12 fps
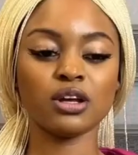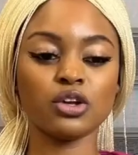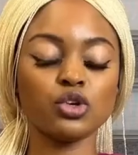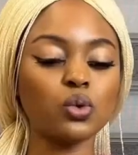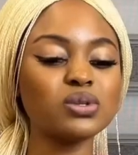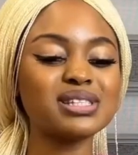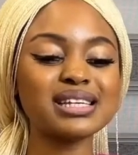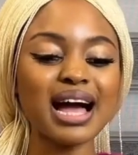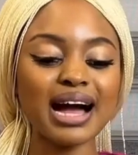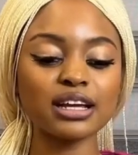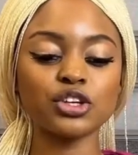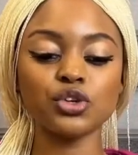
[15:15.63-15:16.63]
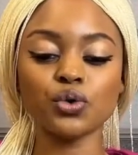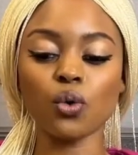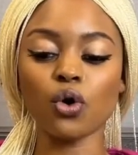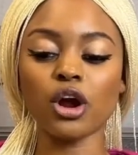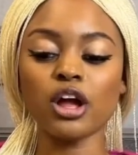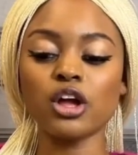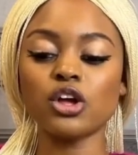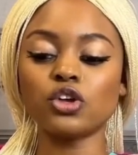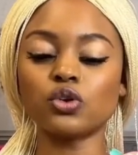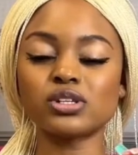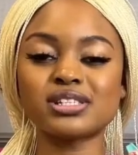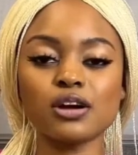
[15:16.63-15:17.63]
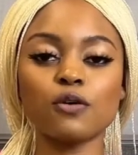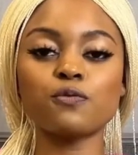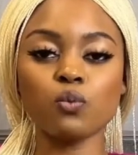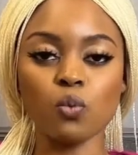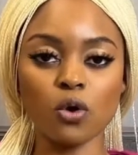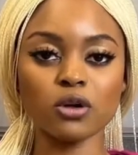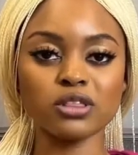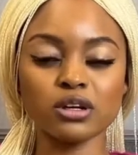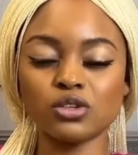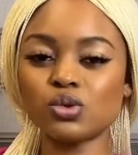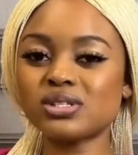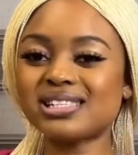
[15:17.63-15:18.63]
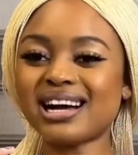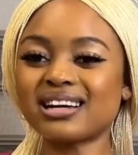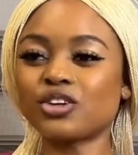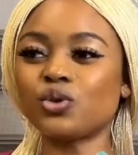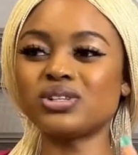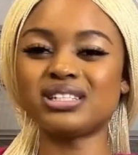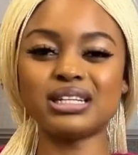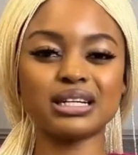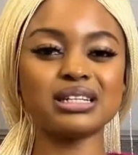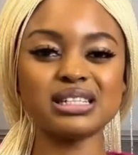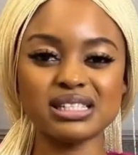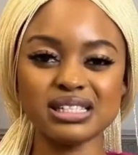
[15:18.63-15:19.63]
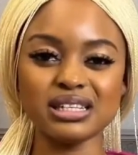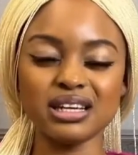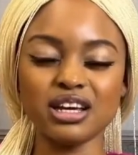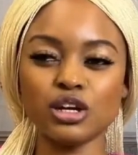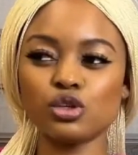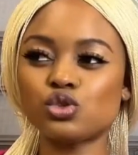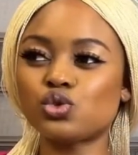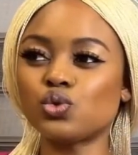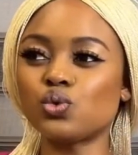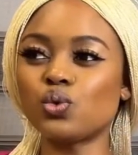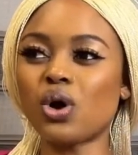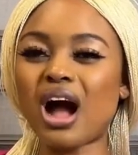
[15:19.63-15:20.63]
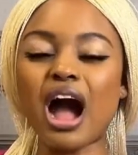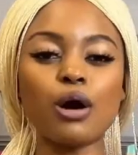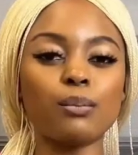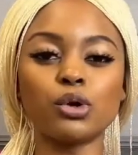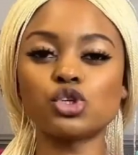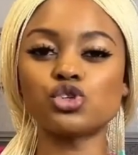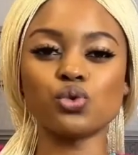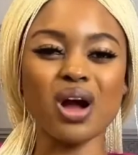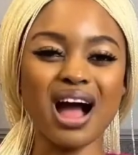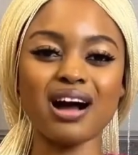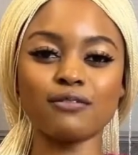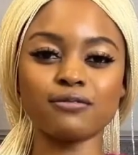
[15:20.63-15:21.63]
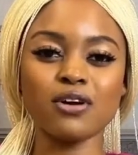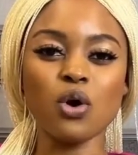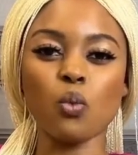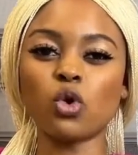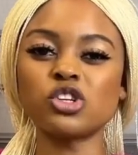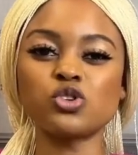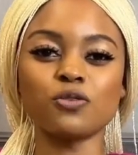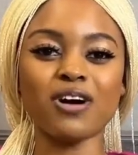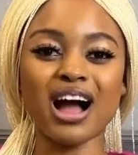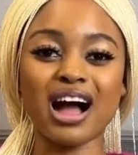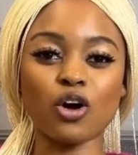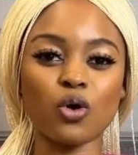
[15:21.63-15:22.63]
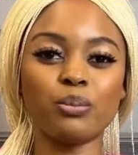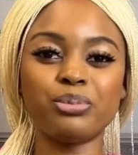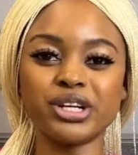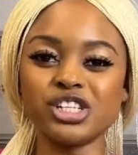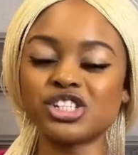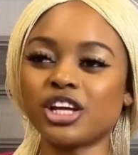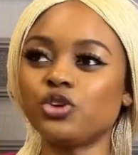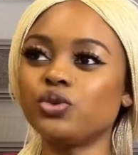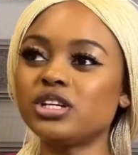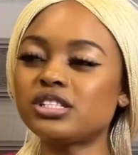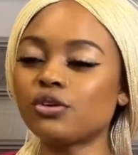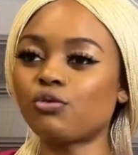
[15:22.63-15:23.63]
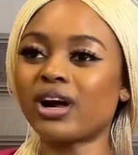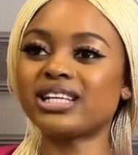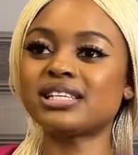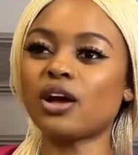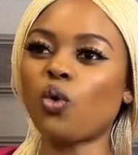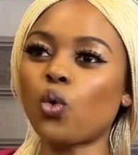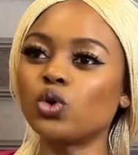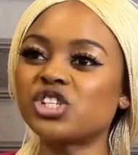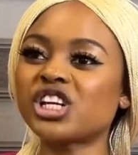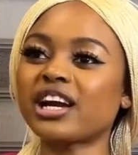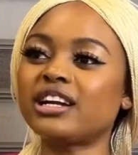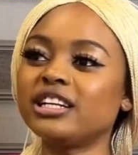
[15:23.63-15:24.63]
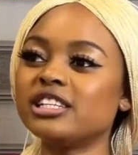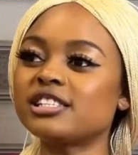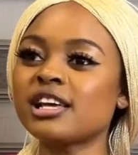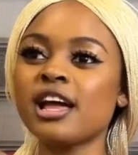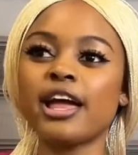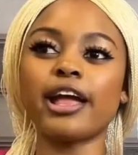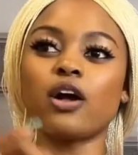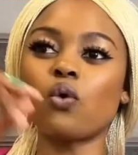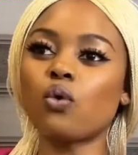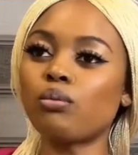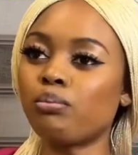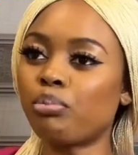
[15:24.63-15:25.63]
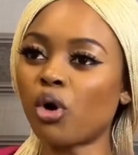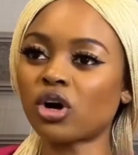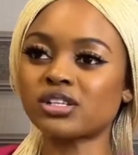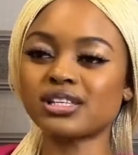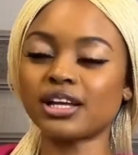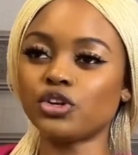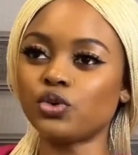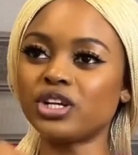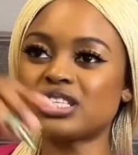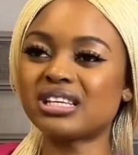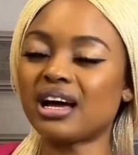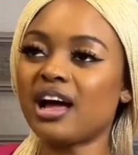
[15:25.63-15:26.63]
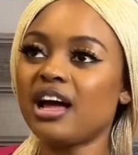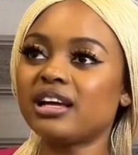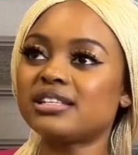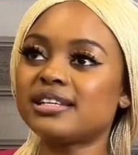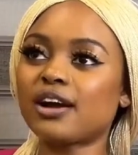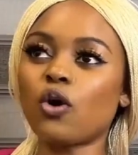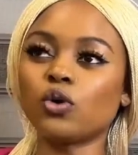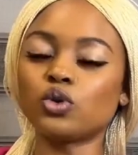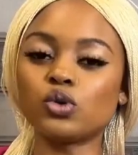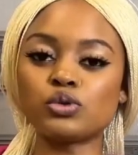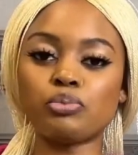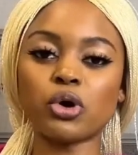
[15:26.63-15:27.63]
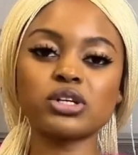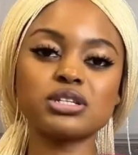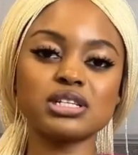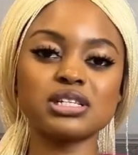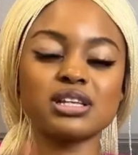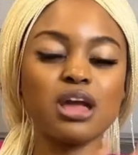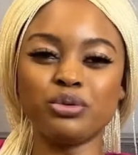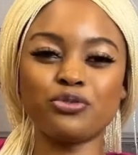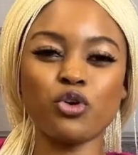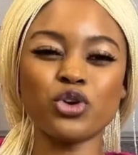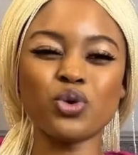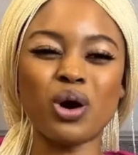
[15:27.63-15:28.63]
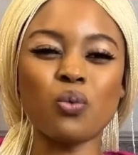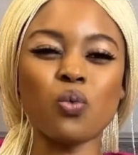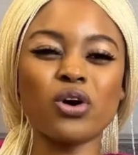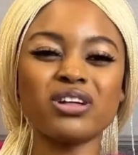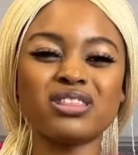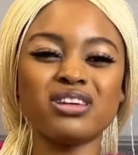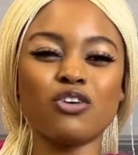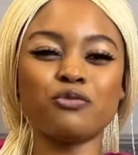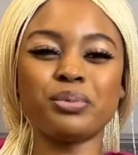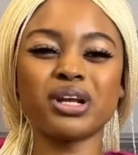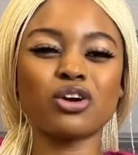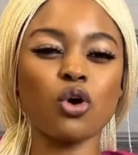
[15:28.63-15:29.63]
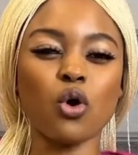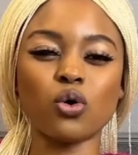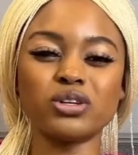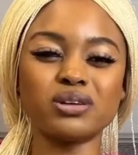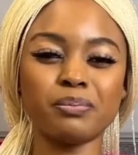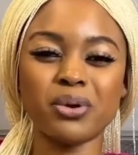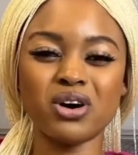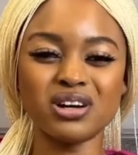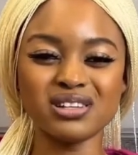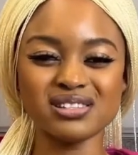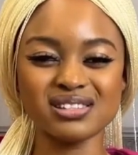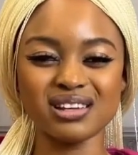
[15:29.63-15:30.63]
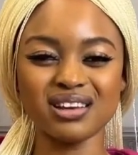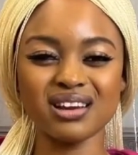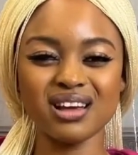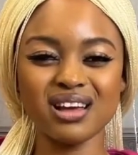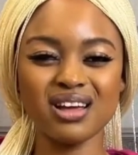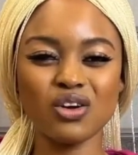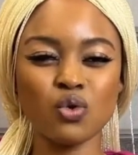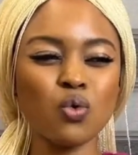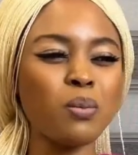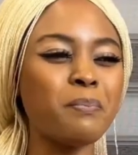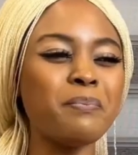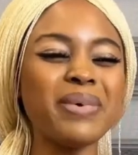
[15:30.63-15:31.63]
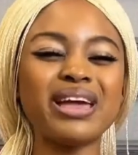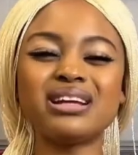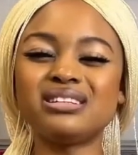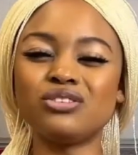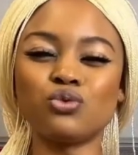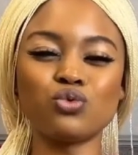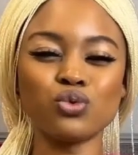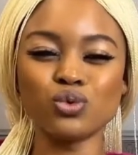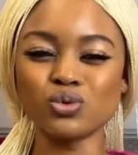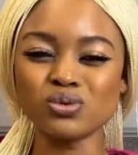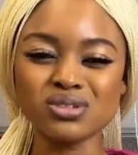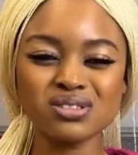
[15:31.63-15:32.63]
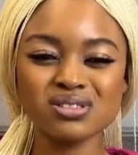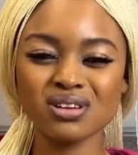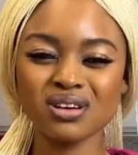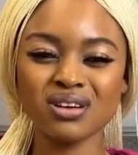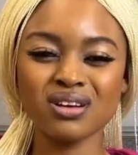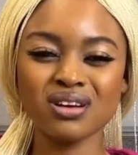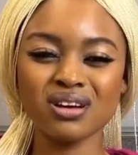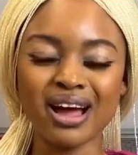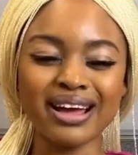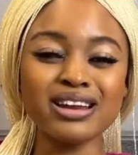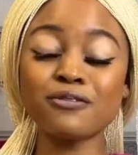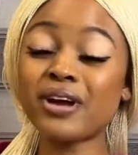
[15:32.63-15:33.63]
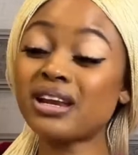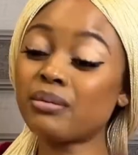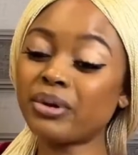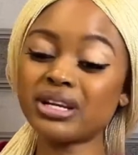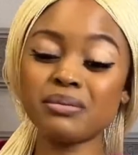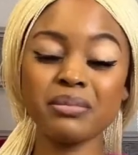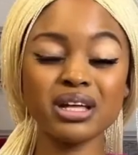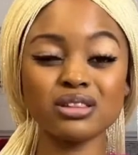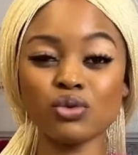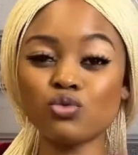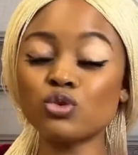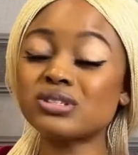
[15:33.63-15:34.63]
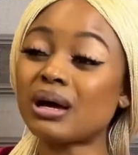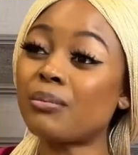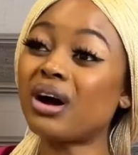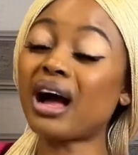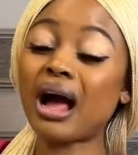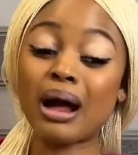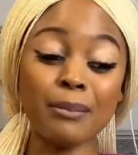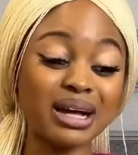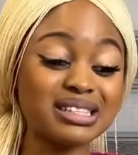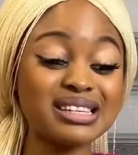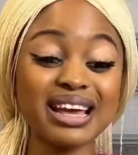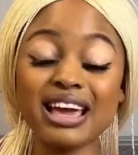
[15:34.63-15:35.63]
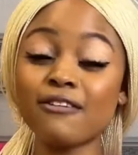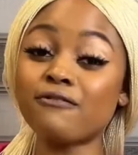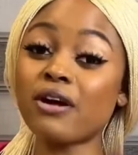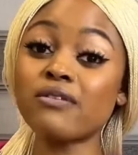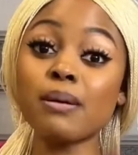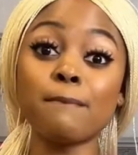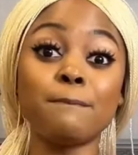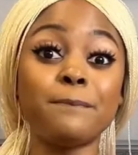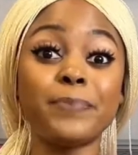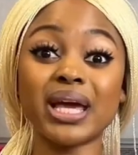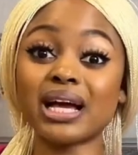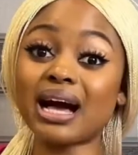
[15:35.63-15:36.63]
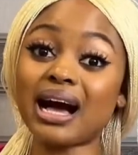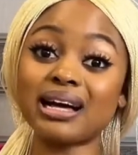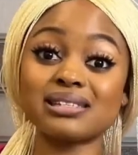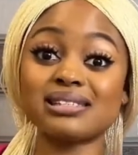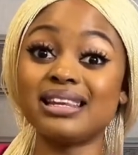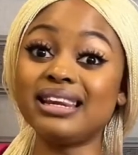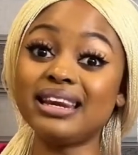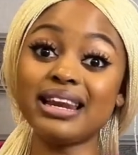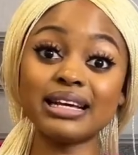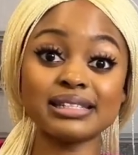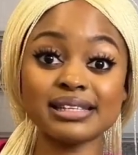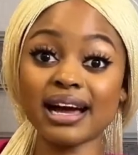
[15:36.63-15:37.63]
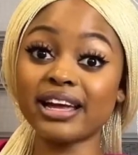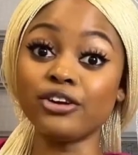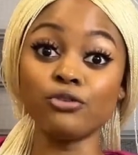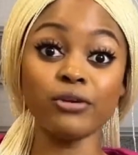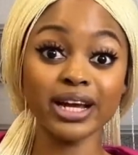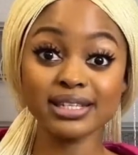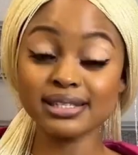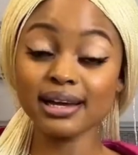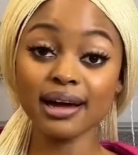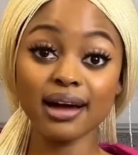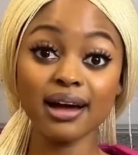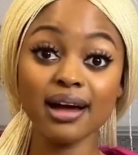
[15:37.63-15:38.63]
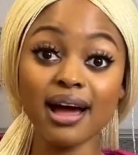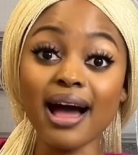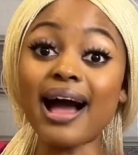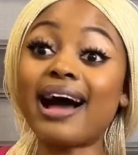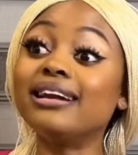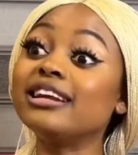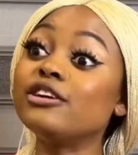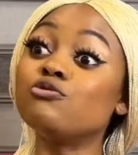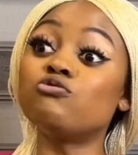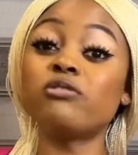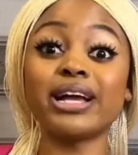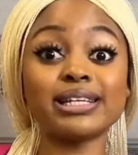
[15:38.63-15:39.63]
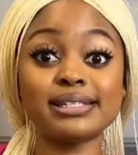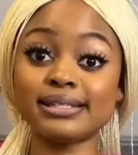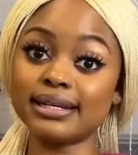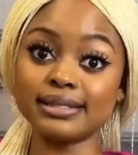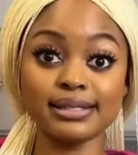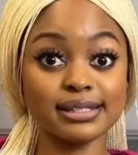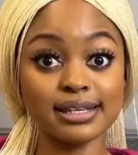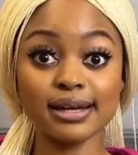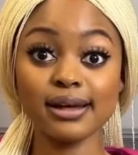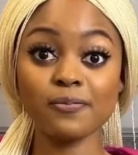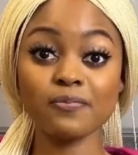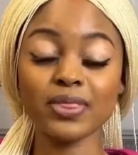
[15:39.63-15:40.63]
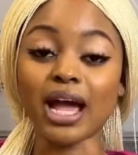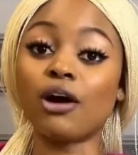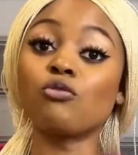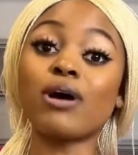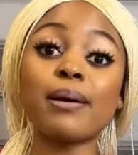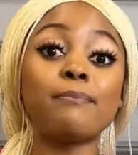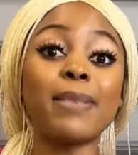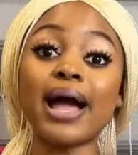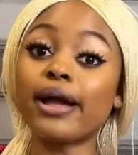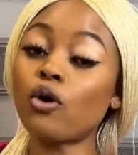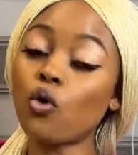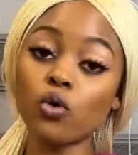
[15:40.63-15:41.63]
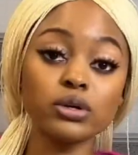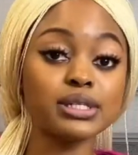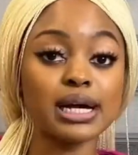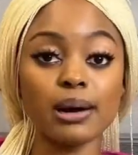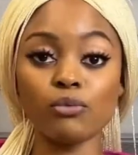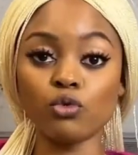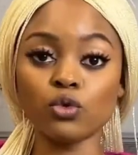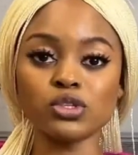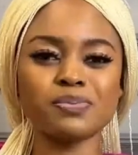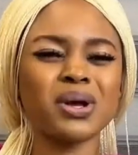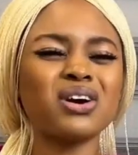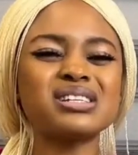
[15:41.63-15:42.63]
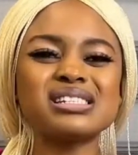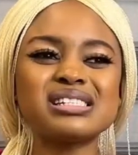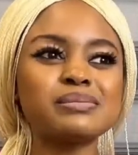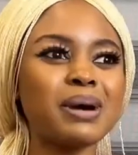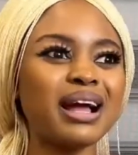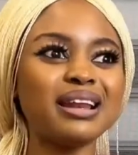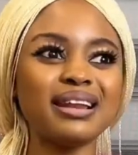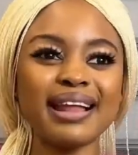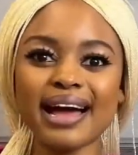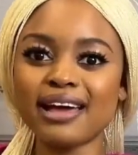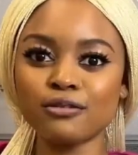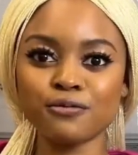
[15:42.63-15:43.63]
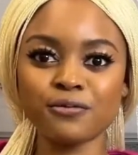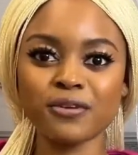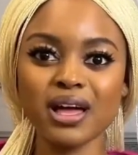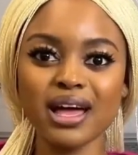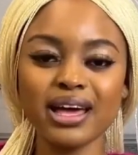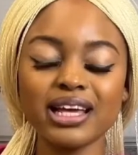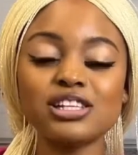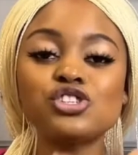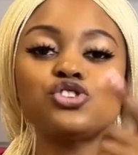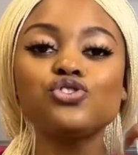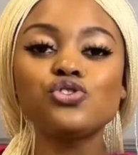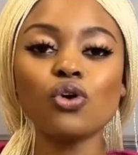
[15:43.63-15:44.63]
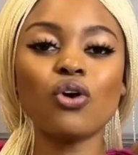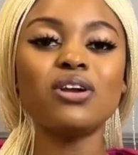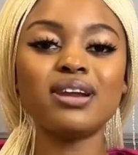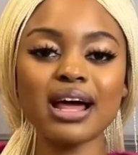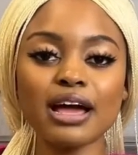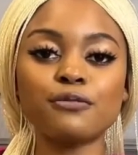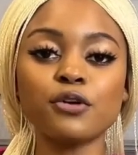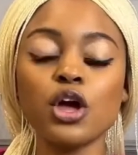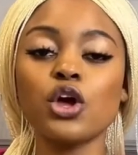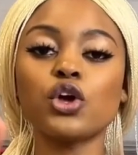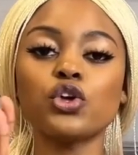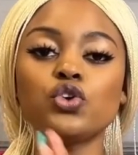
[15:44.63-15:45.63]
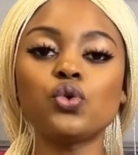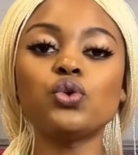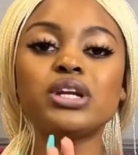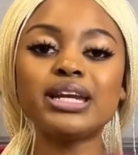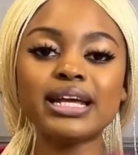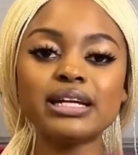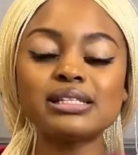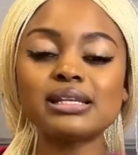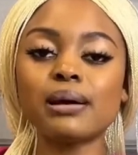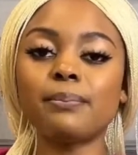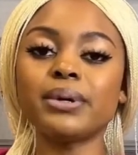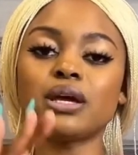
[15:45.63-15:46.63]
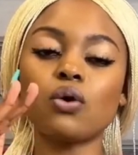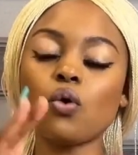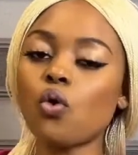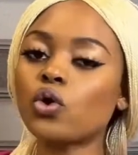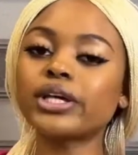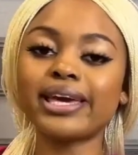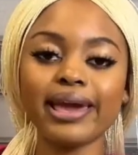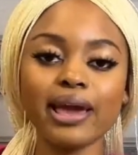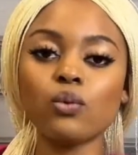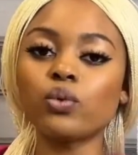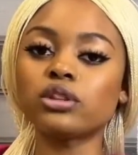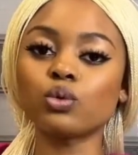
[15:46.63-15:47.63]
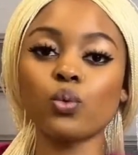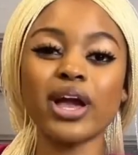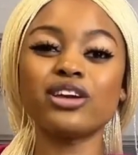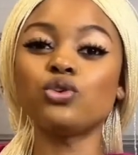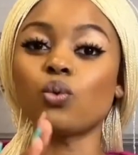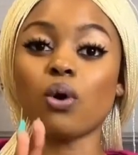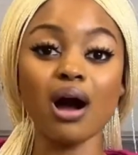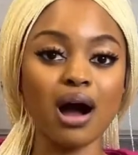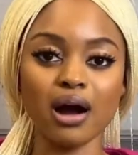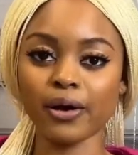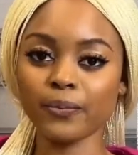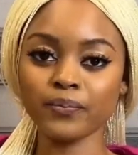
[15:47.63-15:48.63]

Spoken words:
Don't tag your self-worth, don't tag your dignity to how much you have, what you've accomplished, and you need to write a whole checklist, a whole box, and you need to tick all those boxes before you are worthy of being called a person. Who made the rules? And if anybody made the rules, I'ma take a very big ass laser eraser and erase it and write my own damn rules, because it's my life. It's your life. You need to be okay with where you are.